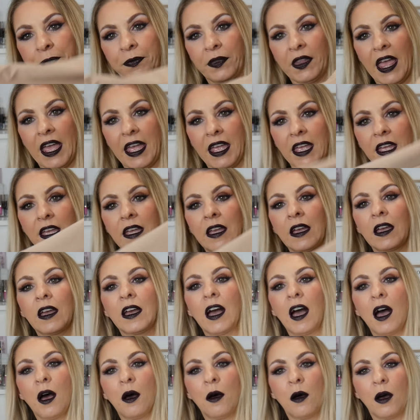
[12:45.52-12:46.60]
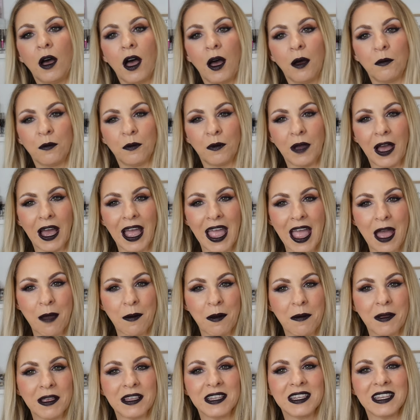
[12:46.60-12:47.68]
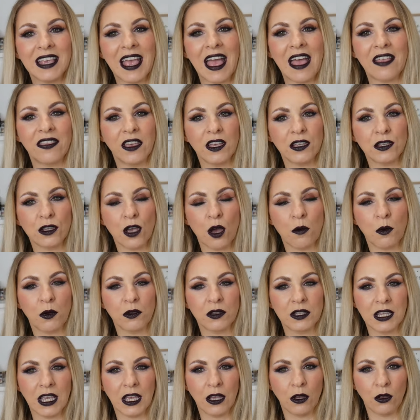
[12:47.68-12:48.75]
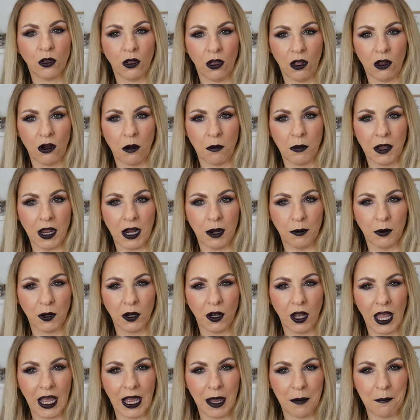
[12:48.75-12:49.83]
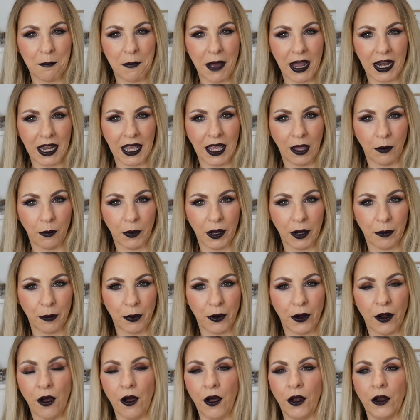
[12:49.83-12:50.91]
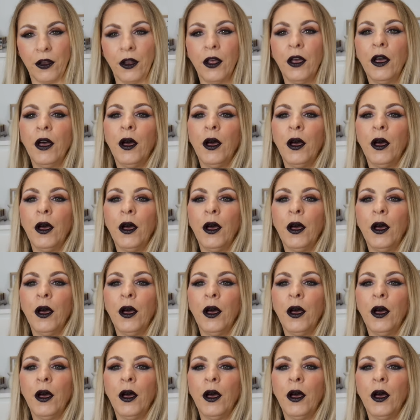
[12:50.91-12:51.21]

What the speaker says: like, I am a bit scared that it's almost skin colour on me and I'm going to look like a mannequin when I put it on.